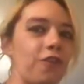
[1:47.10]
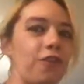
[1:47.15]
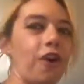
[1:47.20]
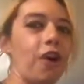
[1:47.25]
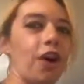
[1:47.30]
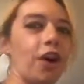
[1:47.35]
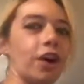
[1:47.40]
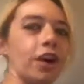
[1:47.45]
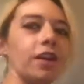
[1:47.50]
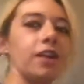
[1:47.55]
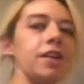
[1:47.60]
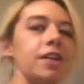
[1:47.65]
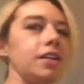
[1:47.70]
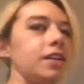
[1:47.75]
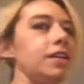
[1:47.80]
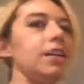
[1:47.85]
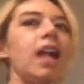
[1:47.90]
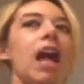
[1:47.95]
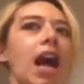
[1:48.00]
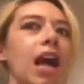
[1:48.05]
far.
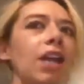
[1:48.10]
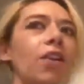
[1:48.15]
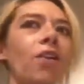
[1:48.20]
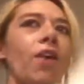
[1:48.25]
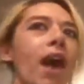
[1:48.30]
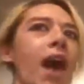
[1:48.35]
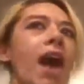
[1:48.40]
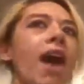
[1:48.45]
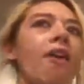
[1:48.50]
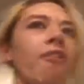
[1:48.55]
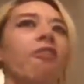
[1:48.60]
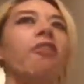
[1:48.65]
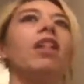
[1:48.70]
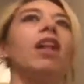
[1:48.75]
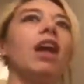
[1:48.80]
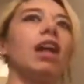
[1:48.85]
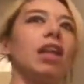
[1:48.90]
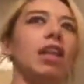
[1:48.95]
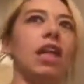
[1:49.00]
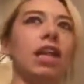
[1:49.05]
I don't have a
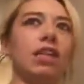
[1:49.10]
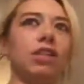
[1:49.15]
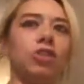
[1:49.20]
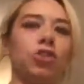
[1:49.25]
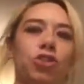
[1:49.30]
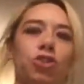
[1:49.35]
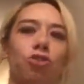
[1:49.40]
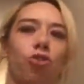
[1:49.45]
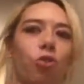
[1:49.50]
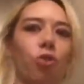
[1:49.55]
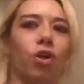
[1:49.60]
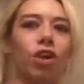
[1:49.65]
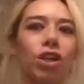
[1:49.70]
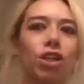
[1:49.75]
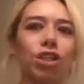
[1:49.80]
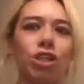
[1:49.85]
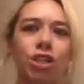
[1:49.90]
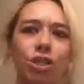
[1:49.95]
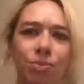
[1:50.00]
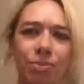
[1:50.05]
lot of, like,
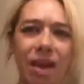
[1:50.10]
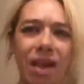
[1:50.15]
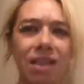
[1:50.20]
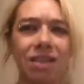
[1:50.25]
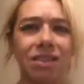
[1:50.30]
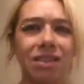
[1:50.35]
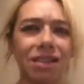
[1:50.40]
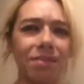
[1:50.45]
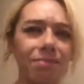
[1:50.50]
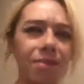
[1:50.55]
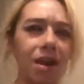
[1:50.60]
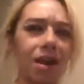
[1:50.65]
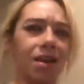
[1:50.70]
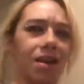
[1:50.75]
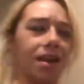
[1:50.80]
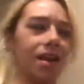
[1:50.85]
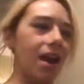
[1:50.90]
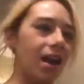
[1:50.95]
storage space in my...